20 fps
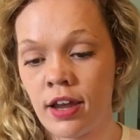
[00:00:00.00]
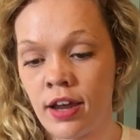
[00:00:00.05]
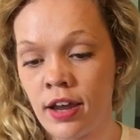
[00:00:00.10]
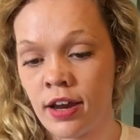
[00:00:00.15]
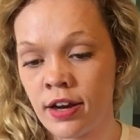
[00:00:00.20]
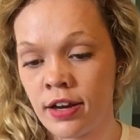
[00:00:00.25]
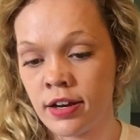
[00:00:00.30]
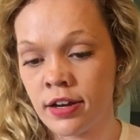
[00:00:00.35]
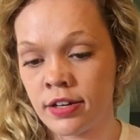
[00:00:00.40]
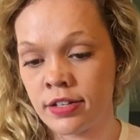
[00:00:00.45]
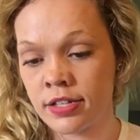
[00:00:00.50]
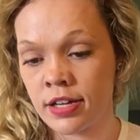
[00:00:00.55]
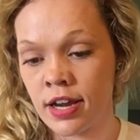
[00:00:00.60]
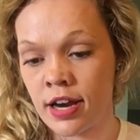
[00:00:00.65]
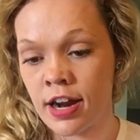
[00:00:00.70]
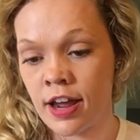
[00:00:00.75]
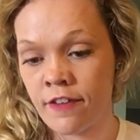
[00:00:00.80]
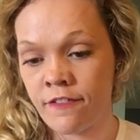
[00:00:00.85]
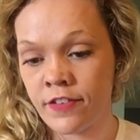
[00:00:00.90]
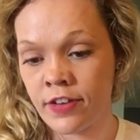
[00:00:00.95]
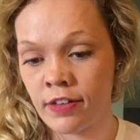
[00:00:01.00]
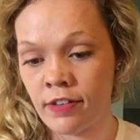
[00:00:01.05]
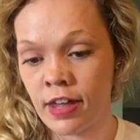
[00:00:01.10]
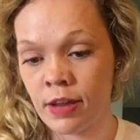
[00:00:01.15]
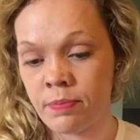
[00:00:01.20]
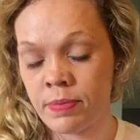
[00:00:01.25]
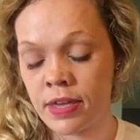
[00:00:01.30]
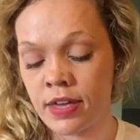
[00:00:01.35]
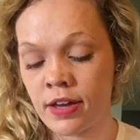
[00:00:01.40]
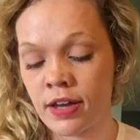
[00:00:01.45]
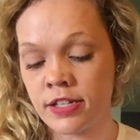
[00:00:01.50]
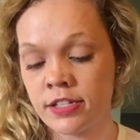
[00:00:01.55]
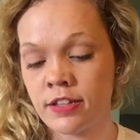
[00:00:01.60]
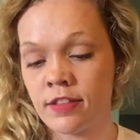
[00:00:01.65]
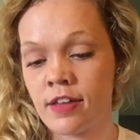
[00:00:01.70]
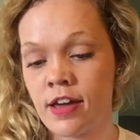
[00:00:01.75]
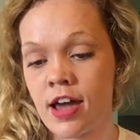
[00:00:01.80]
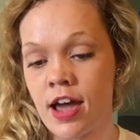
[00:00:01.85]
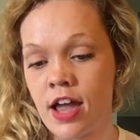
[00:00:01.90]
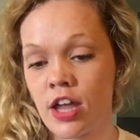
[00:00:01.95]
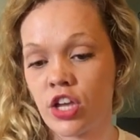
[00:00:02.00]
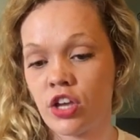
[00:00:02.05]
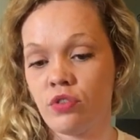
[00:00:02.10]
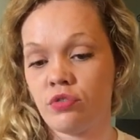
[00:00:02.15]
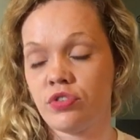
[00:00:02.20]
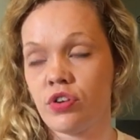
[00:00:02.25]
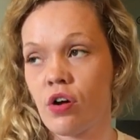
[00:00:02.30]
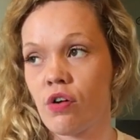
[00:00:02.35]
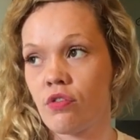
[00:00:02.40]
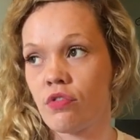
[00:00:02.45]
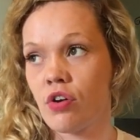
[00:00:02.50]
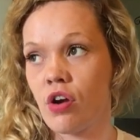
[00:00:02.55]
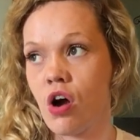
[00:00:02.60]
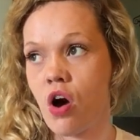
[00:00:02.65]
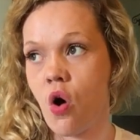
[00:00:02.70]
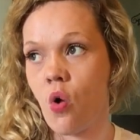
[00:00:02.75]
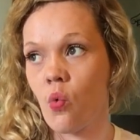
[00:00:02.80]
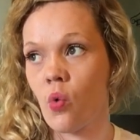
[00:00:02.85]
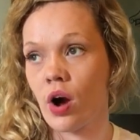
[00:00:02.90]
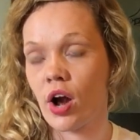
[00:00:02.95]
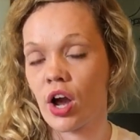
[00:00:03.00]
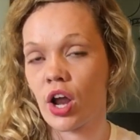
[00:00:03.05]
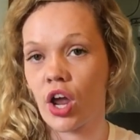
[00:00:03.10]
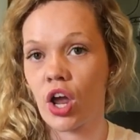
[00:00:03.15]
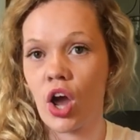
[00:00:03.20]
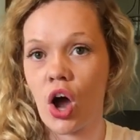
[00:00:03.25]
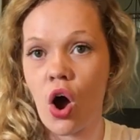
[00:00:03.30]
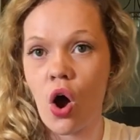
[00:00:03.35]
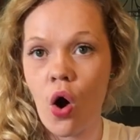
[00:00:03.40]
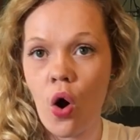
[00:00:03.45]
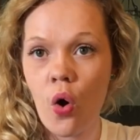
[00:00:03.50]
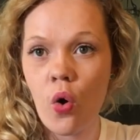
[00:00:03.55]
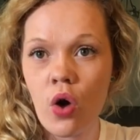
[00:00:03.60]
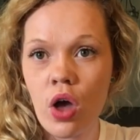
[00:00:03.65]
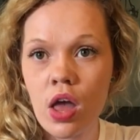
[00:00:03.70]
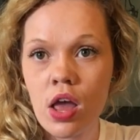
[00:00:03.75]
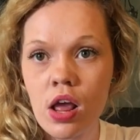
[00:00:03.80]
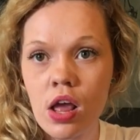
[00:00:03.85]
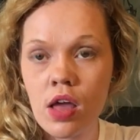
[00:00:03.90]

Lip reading: and I feel like because of that, you don't know where to go.